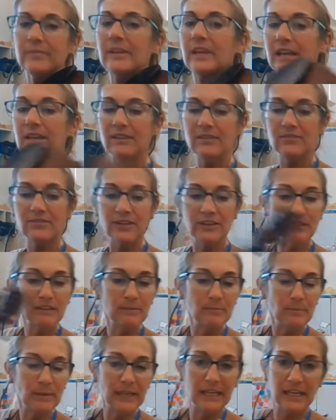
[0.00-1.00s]
In the
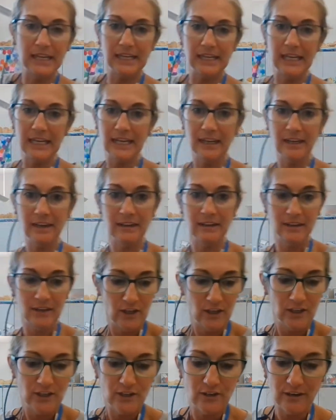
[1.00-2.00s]
very beginning,
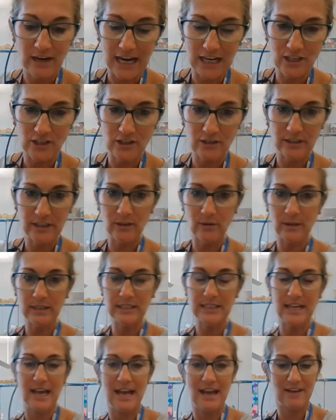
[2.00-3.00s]
you're actually going
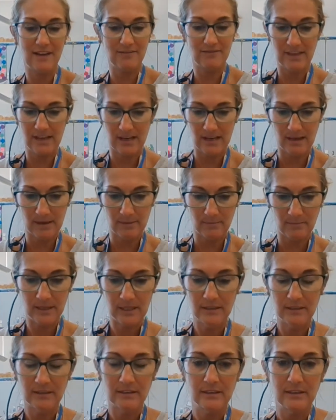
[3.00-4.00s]
to have them
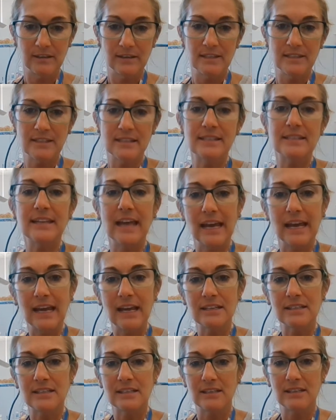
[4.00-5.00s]
say
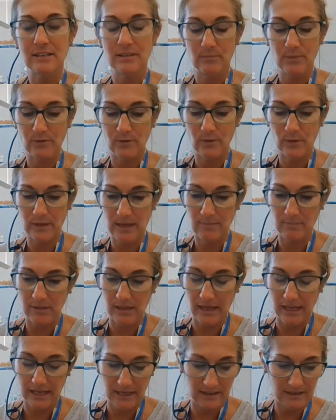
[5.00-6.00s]
it before they
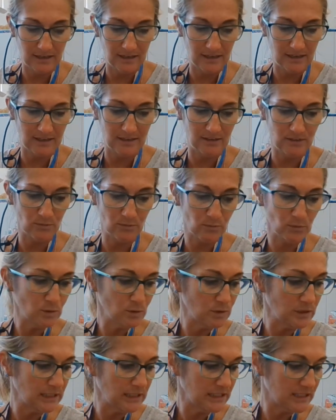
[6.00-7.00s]
play it. The
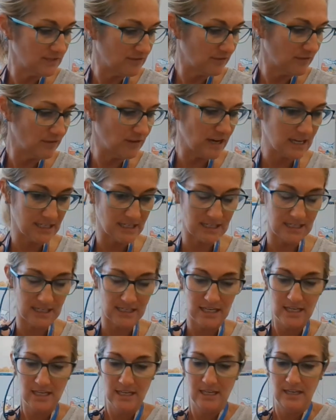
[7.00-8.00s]
rule is for us,
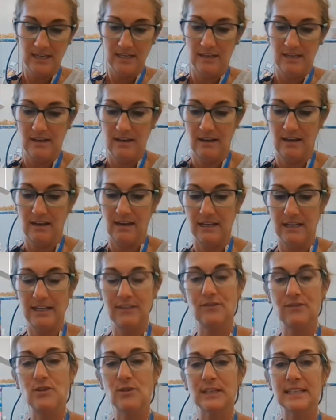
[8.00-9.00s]

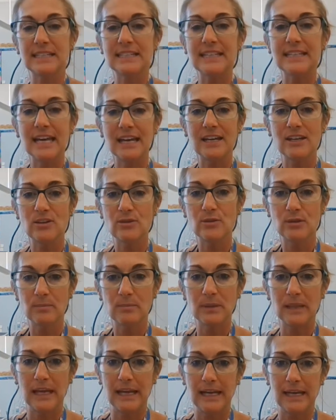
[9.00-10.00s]
if you can say it, you can
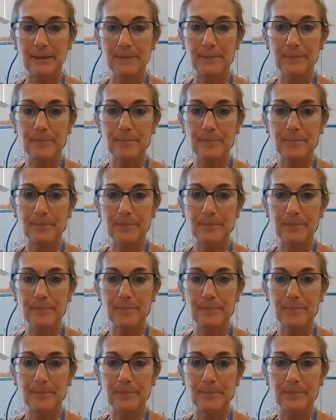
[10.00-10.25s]
play it.